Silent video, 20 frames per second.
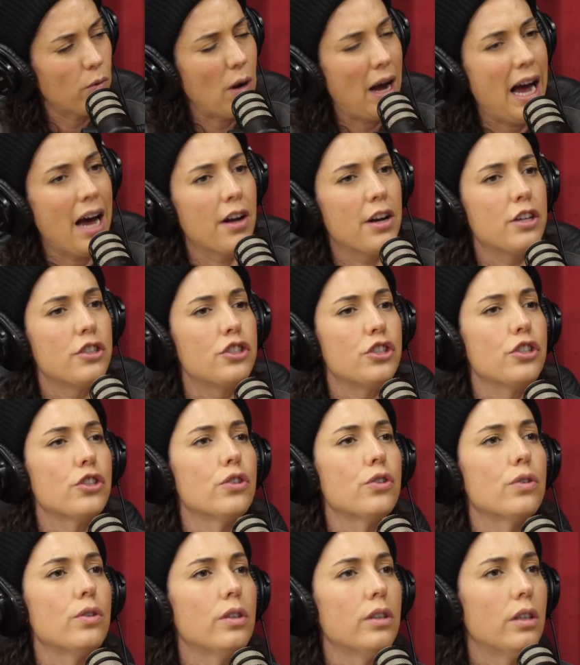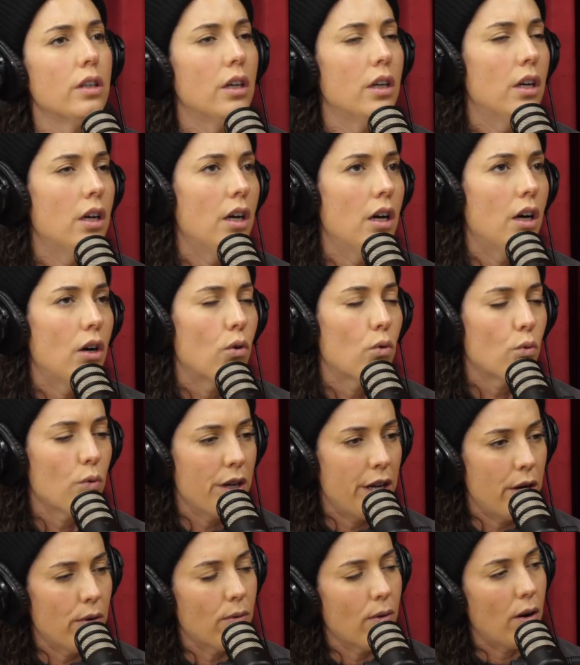how did you
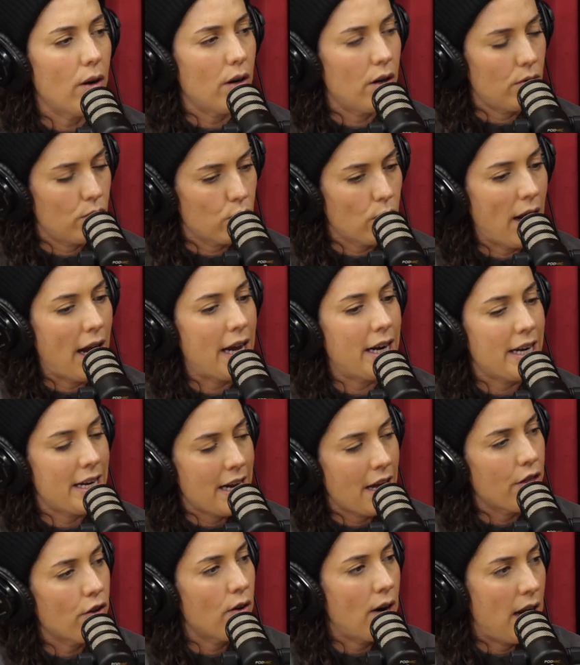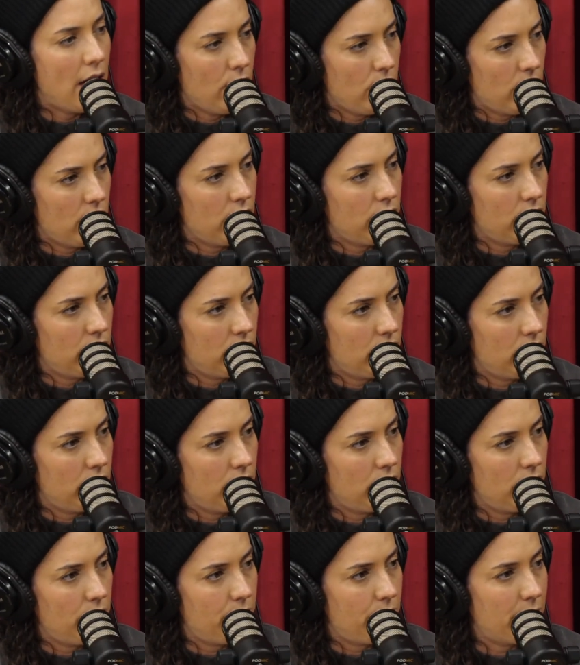rewrite another hour?
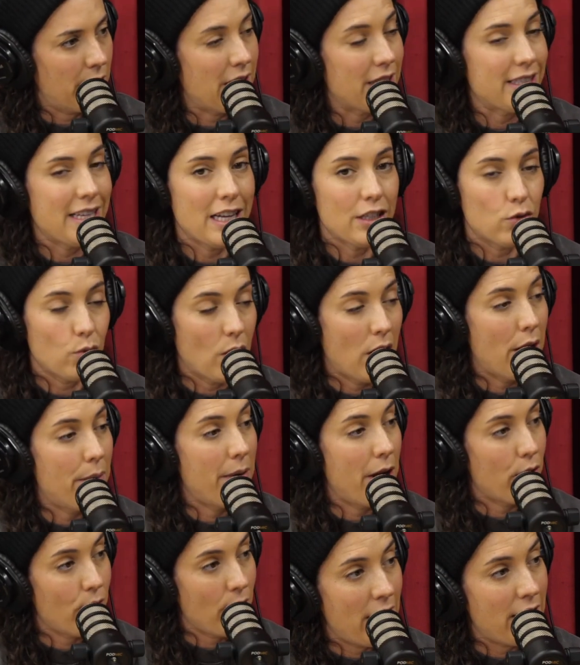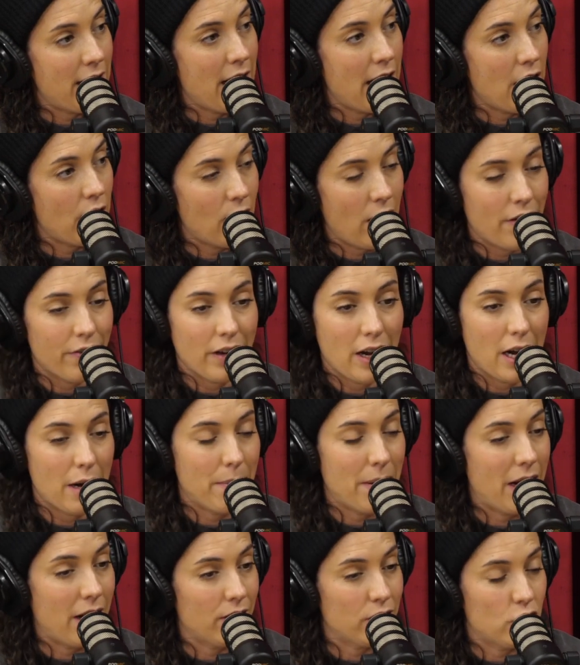Because that's where I'm at now. I've got
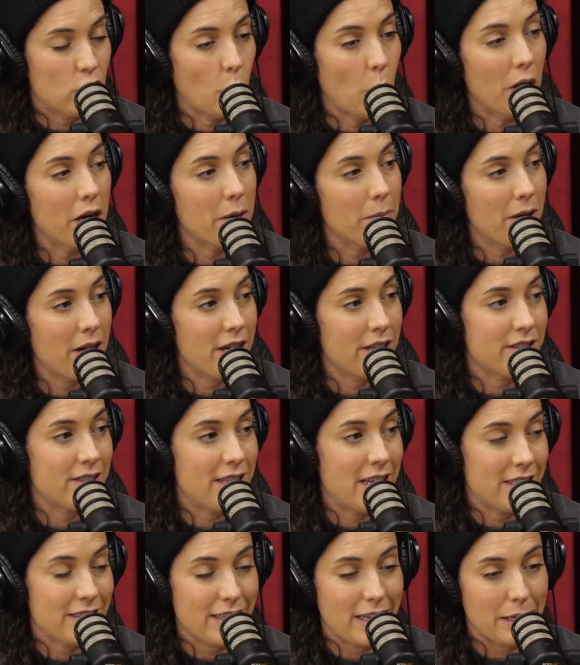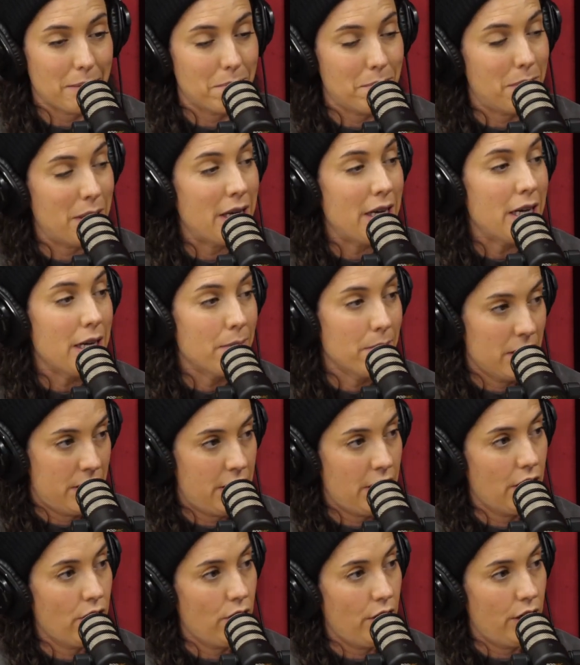about 20 minutes that's like B
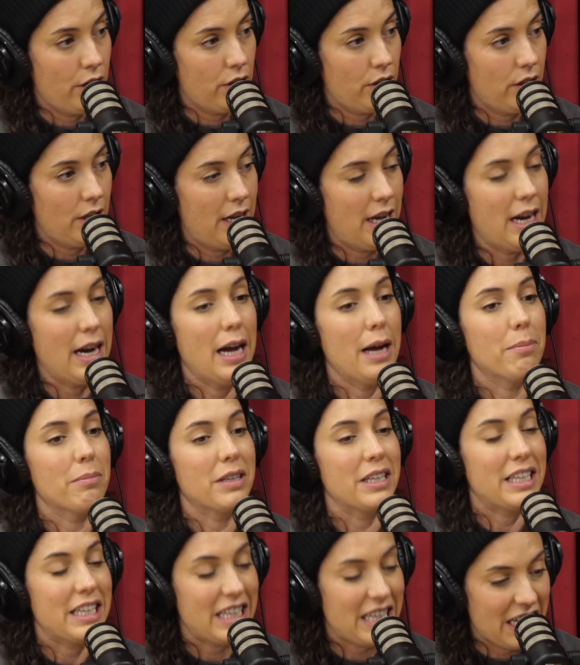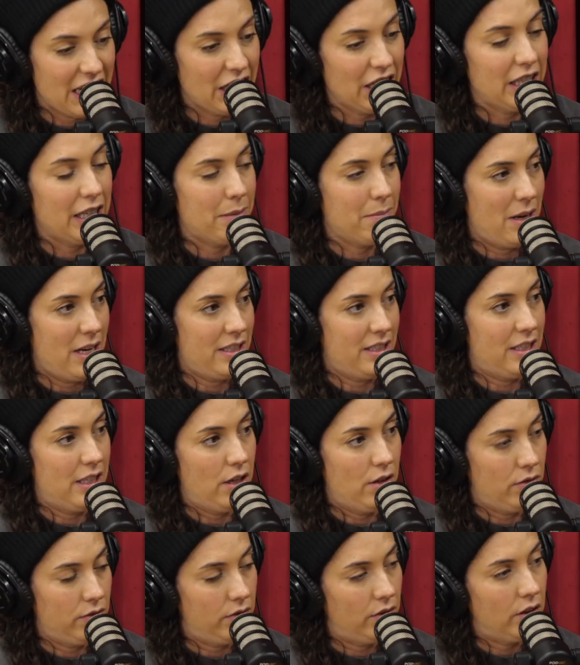material, and I'm killing
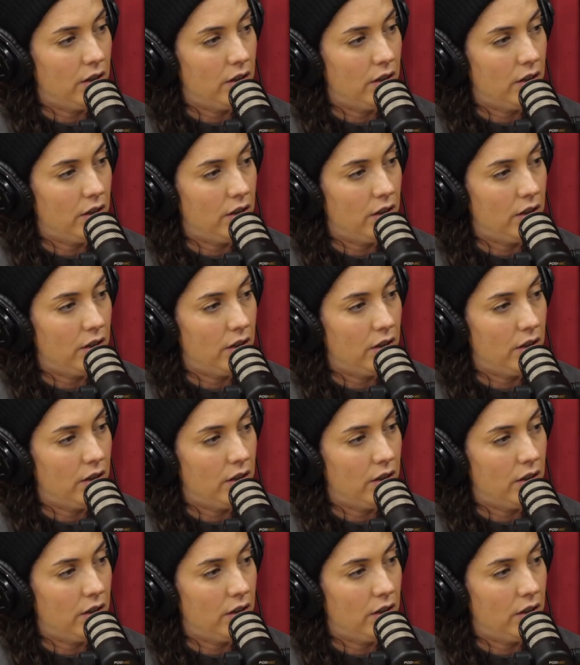myself.